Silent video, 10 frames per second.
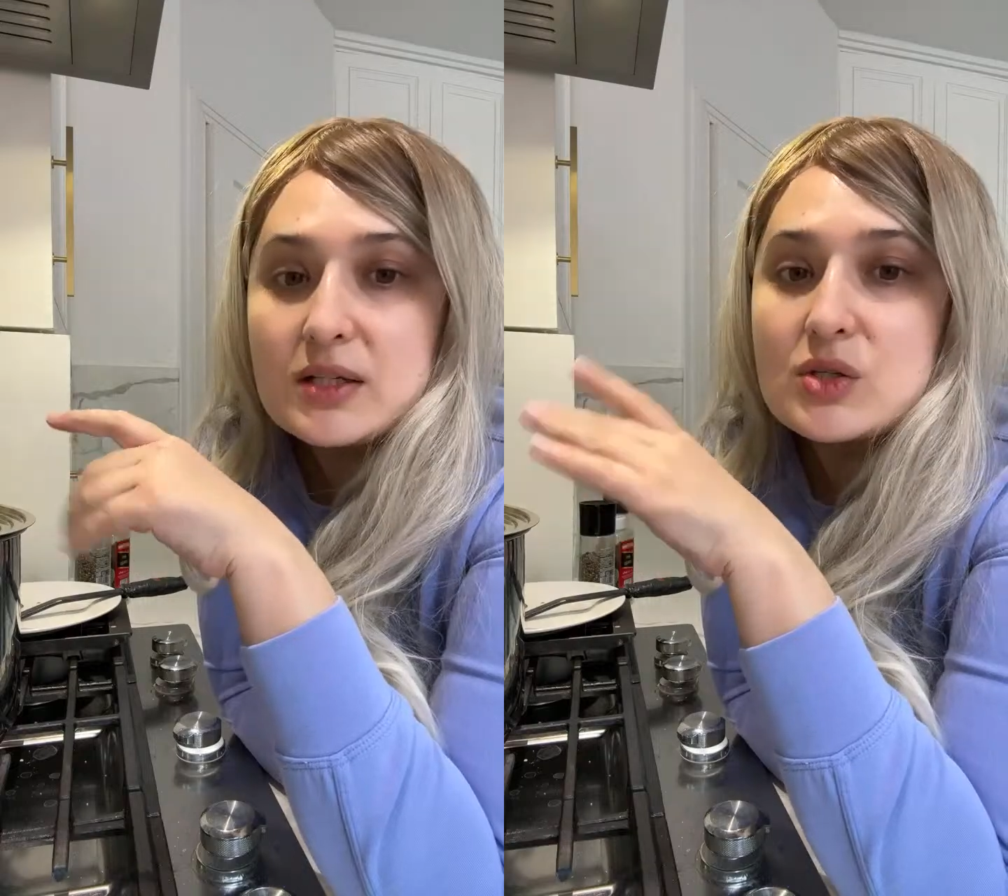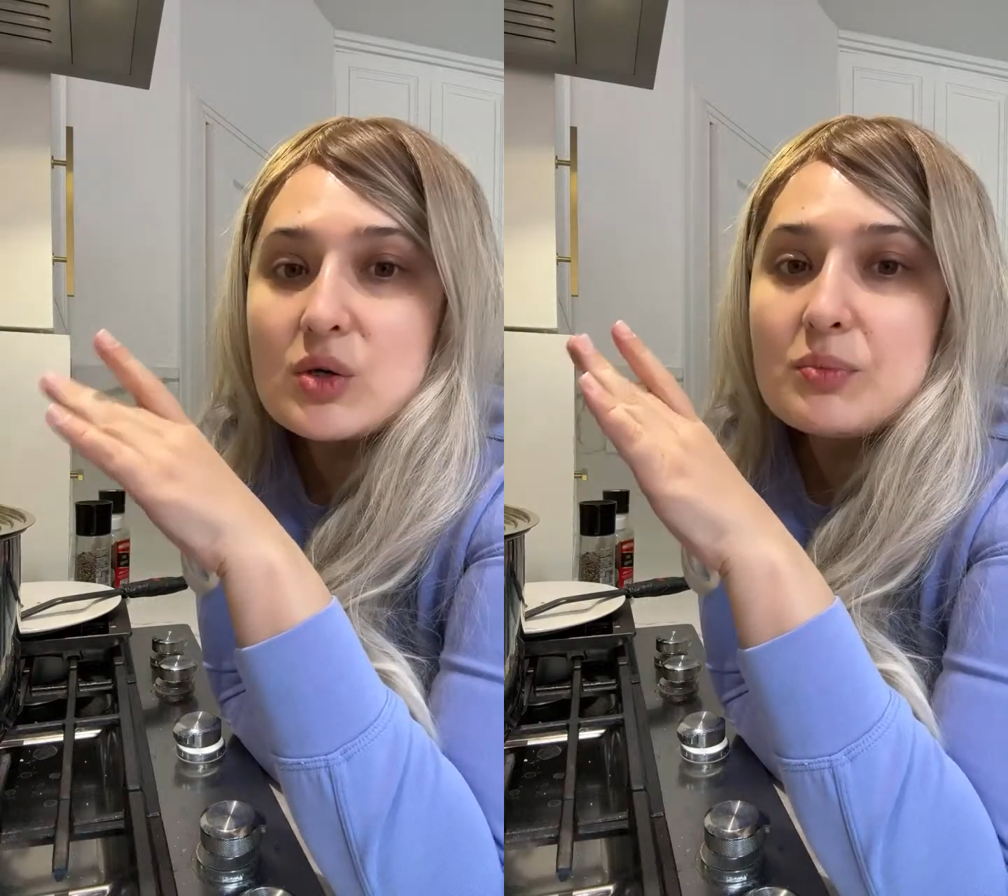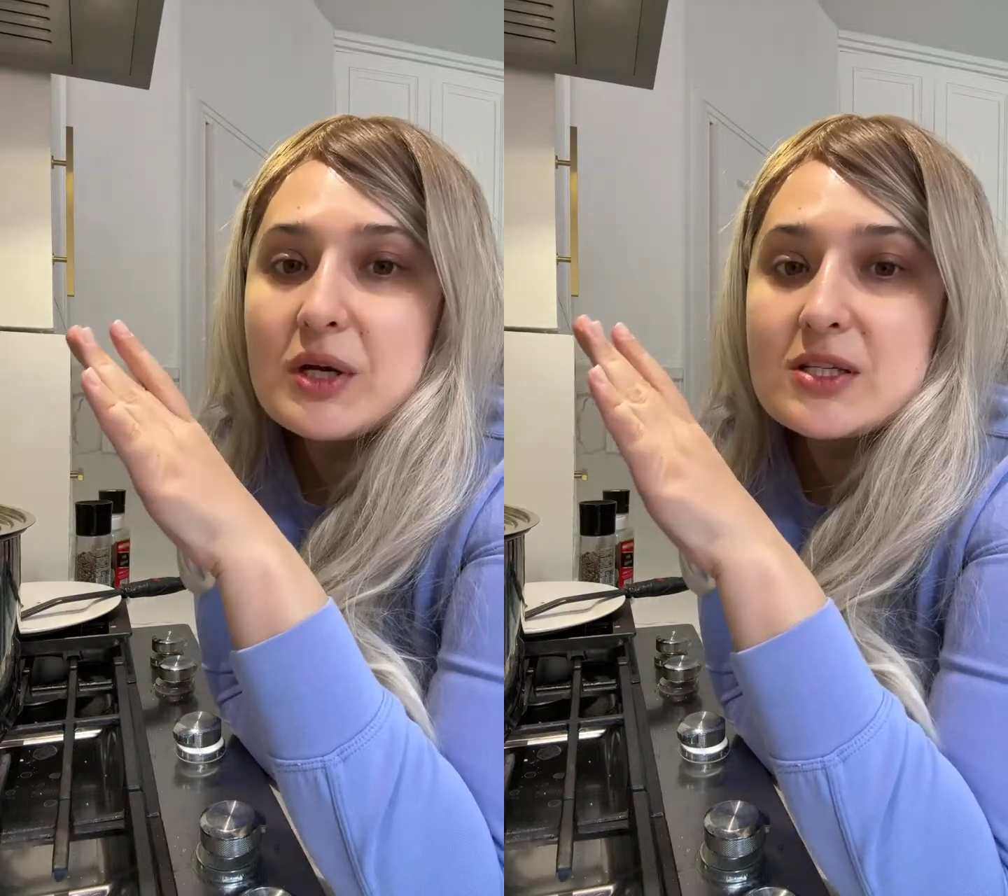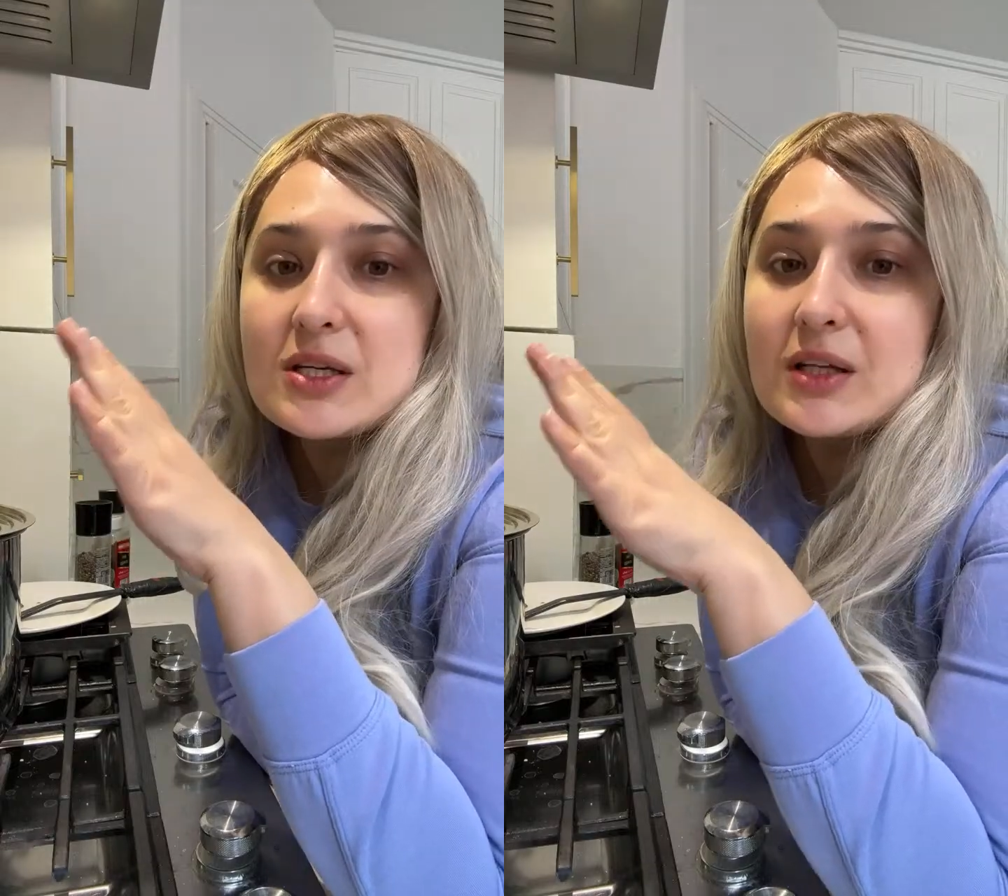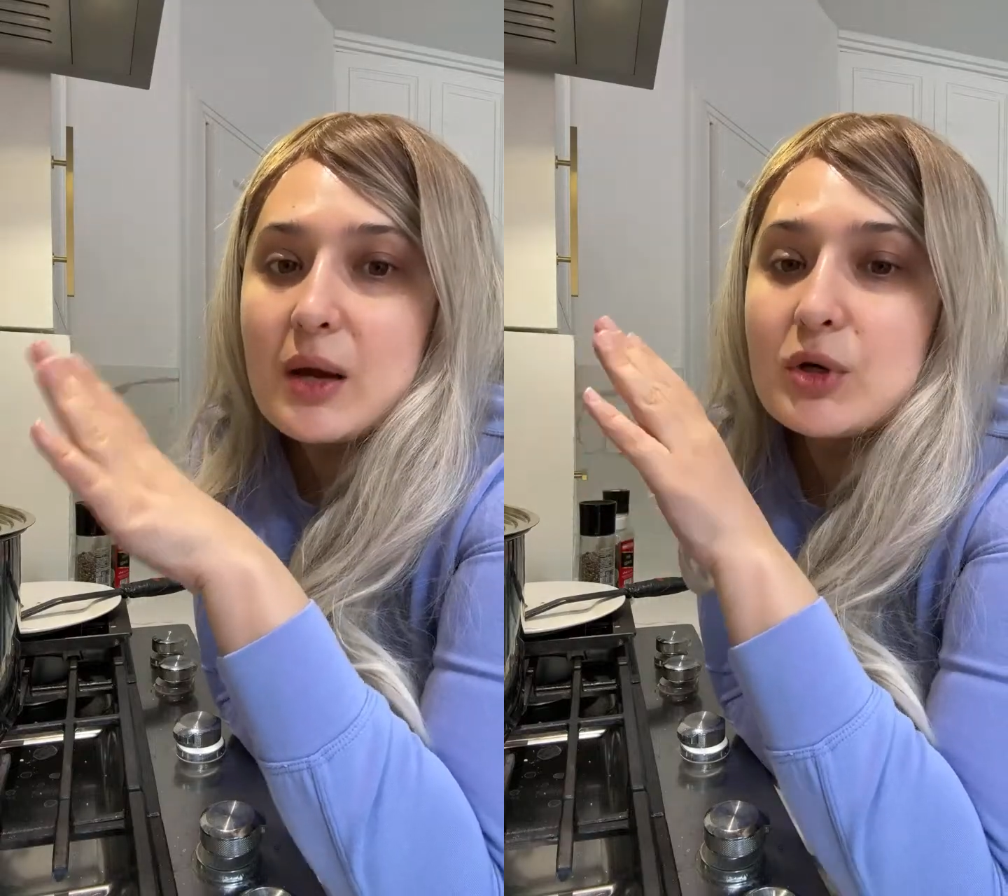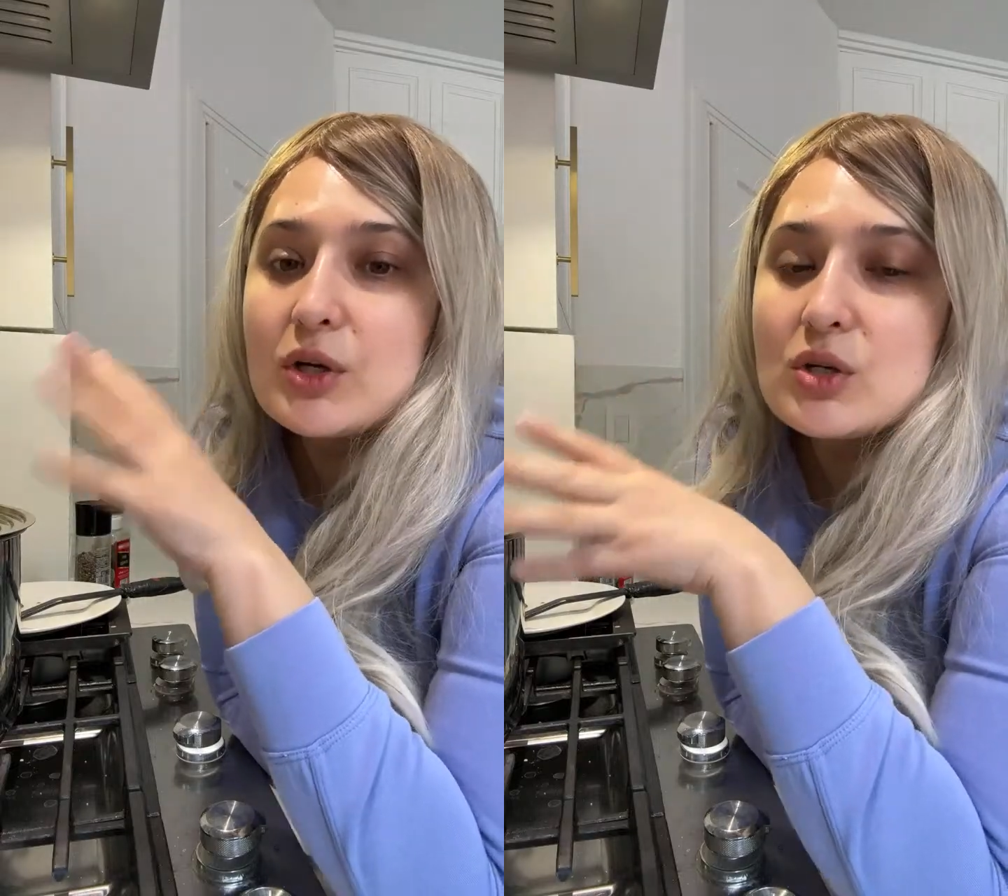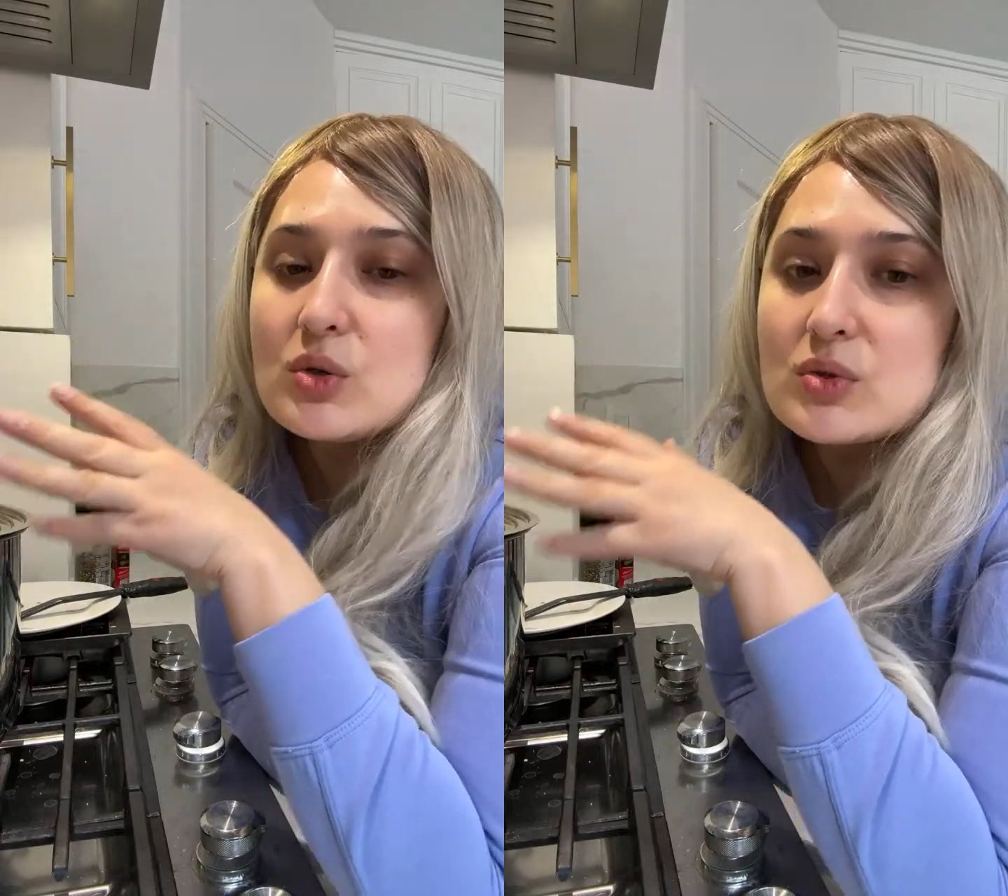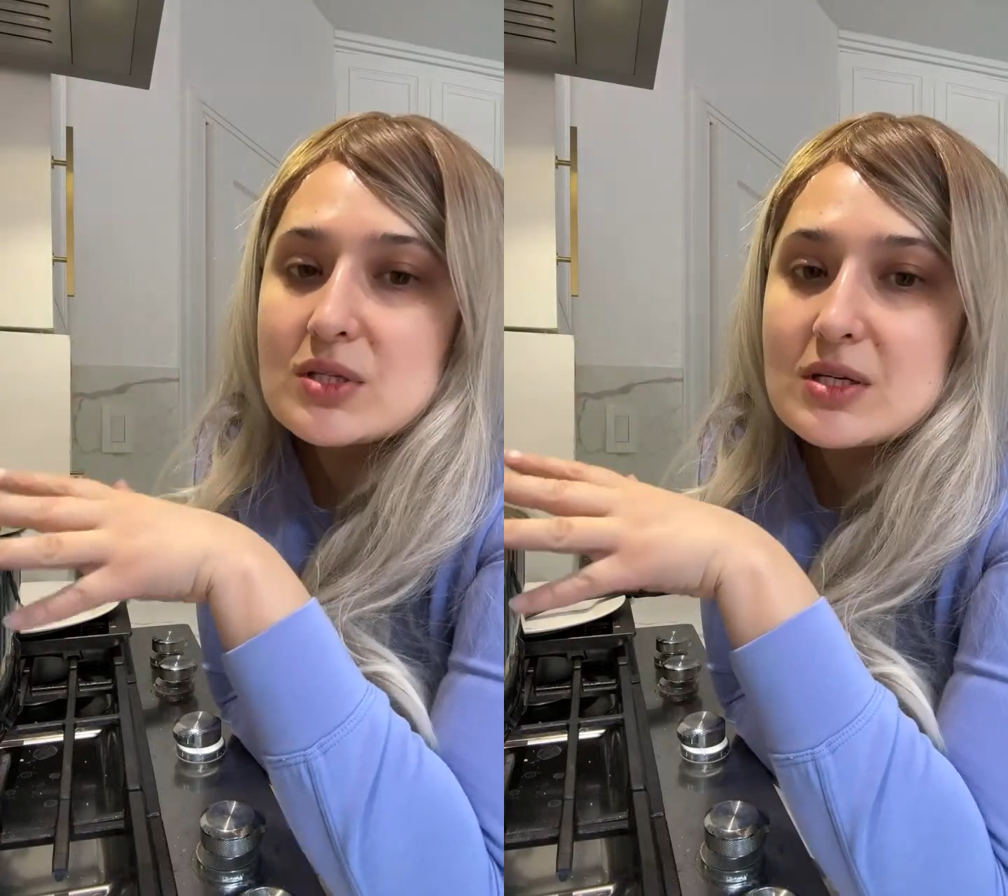So basically I'm going to
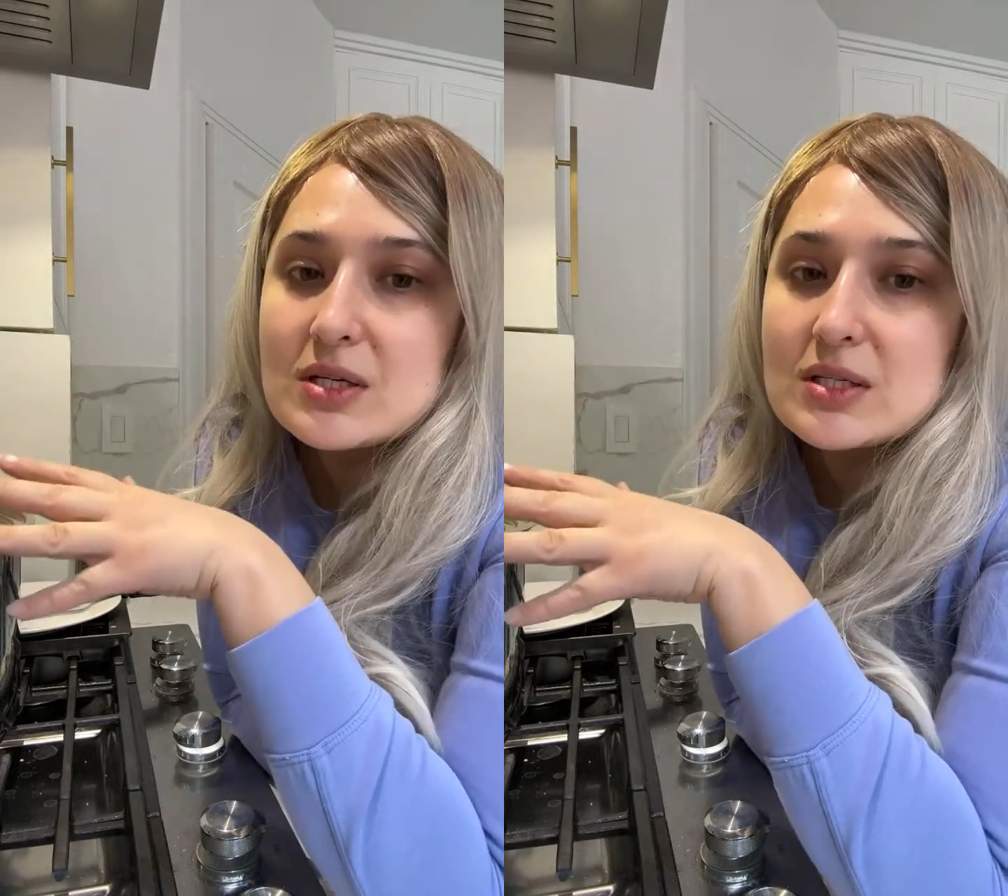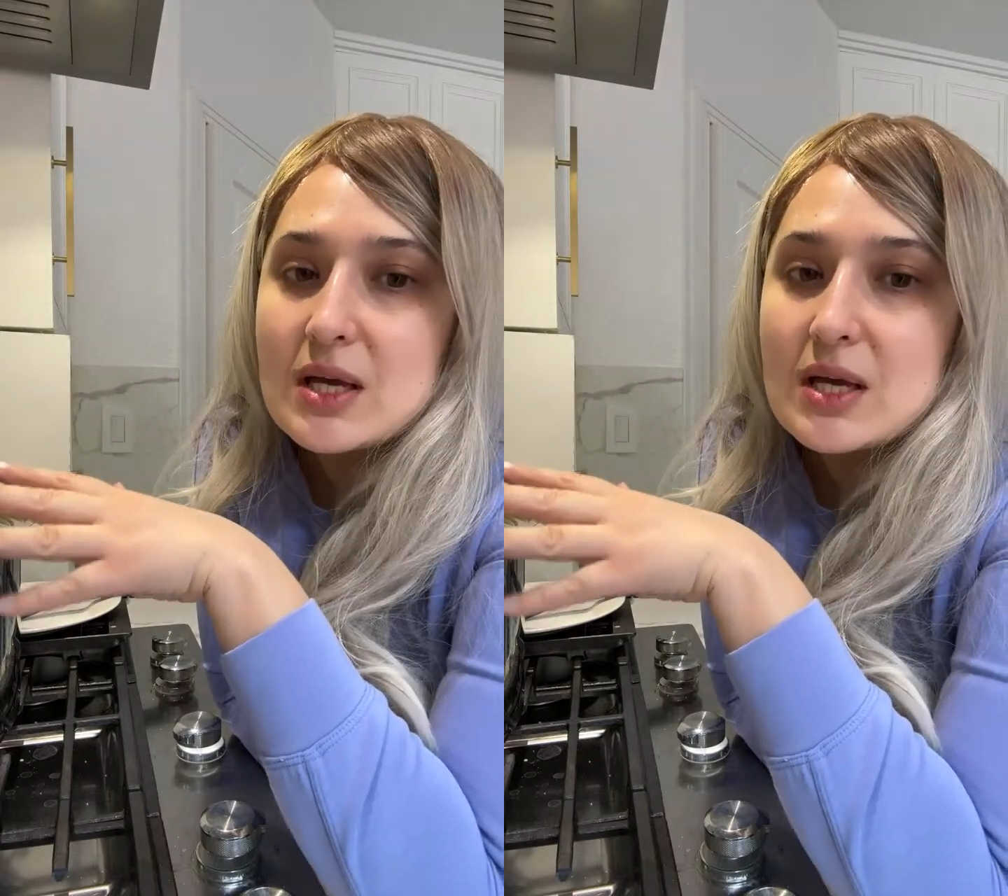use this